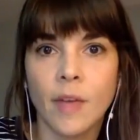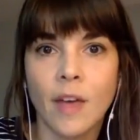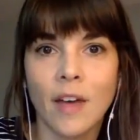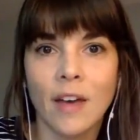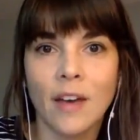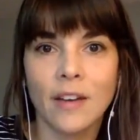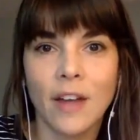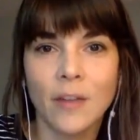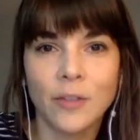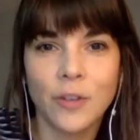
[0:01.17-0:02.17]
Hey, good
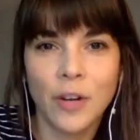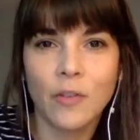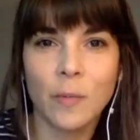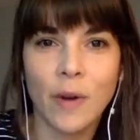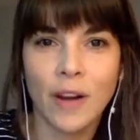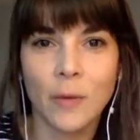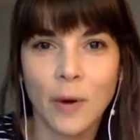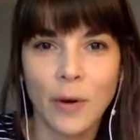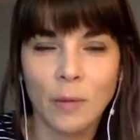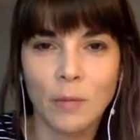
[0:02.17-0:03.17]
afternoon, everybody.
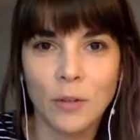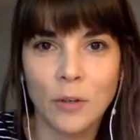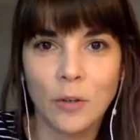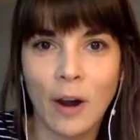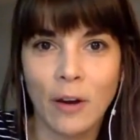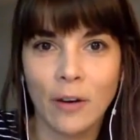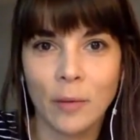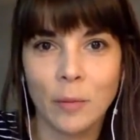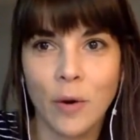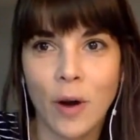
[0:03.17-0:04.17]
Welcome to our
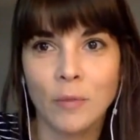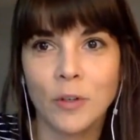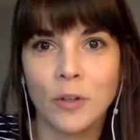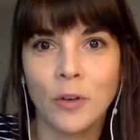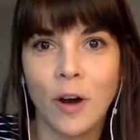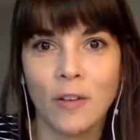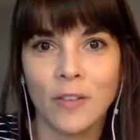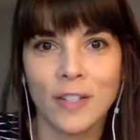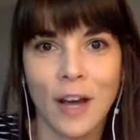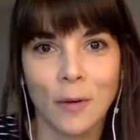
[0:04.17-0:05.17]
impromptu
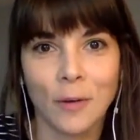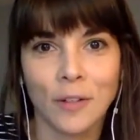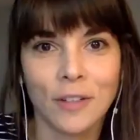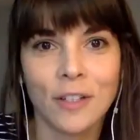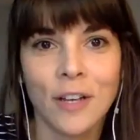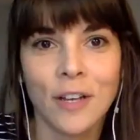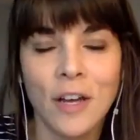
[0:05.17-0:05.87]
office hours.